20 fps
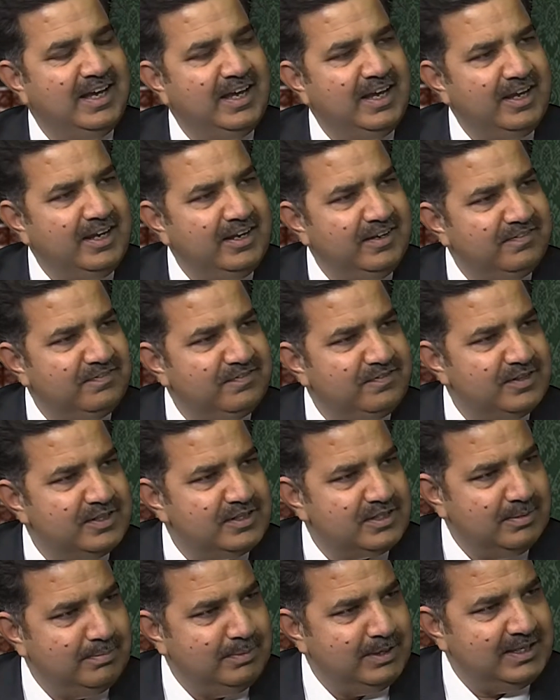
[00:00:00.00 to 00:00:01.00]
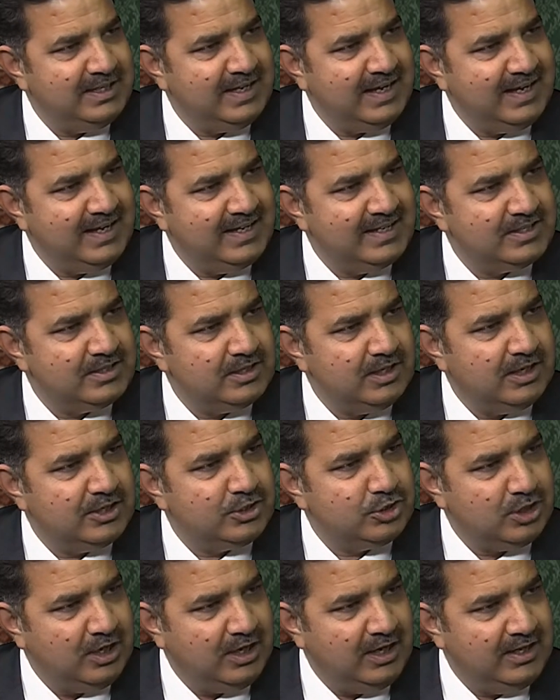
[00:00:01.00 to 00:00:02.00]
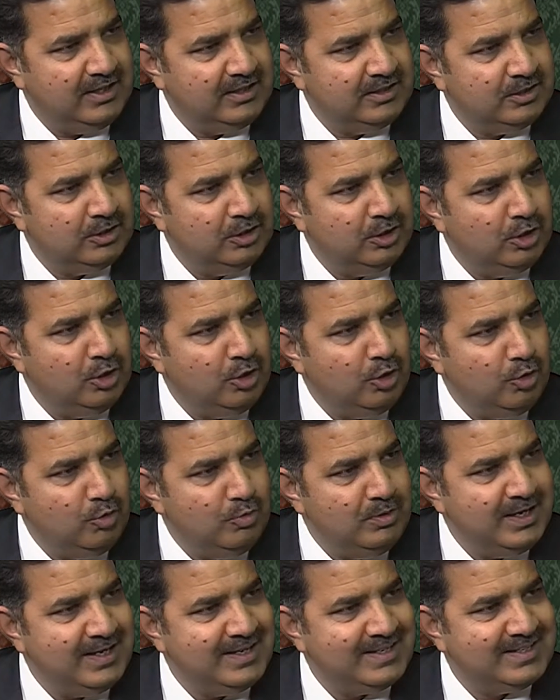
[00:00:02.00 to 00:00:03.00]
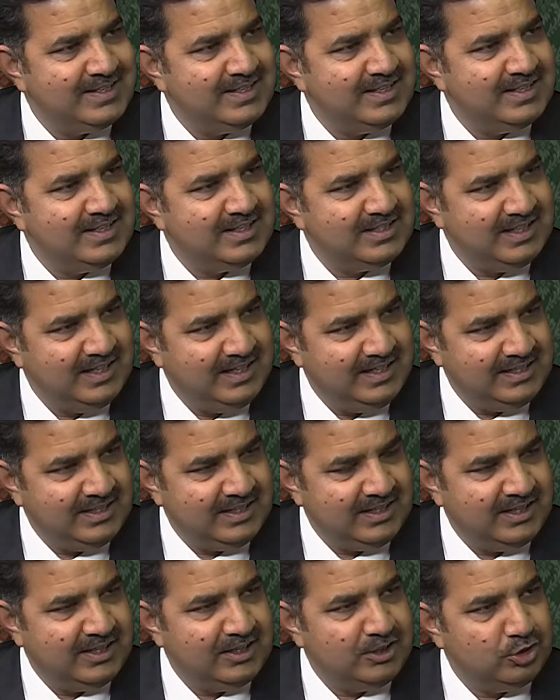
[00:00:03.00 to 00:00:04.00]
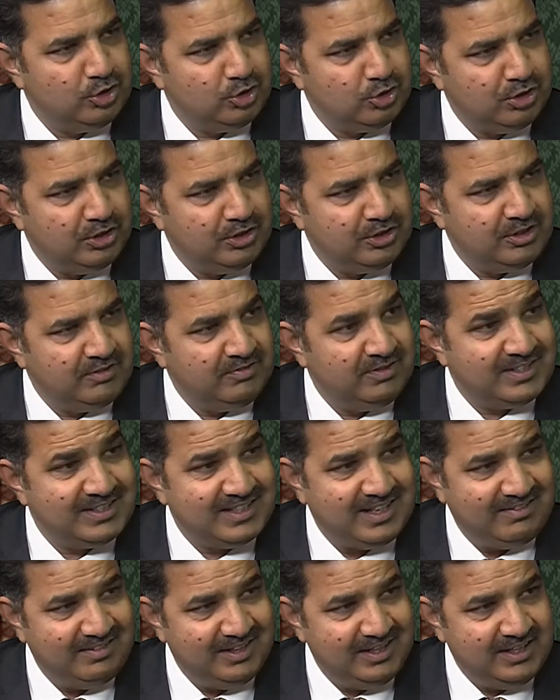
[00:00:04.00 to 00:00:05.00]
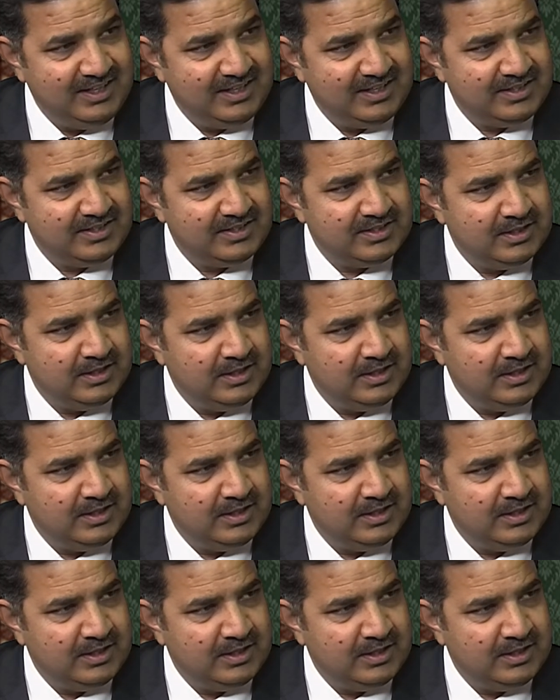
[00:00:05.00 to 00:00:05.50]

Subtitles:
If somebody has a child who has stayed here in this country for 7 years,